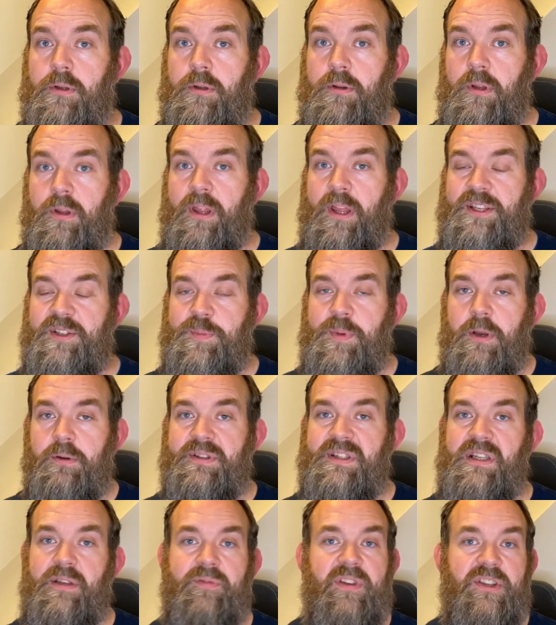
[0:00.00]
that the HBO
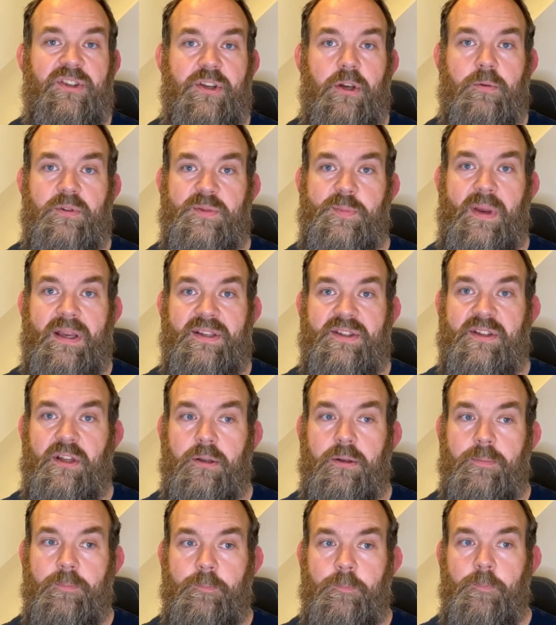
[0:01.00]
TV show is based on,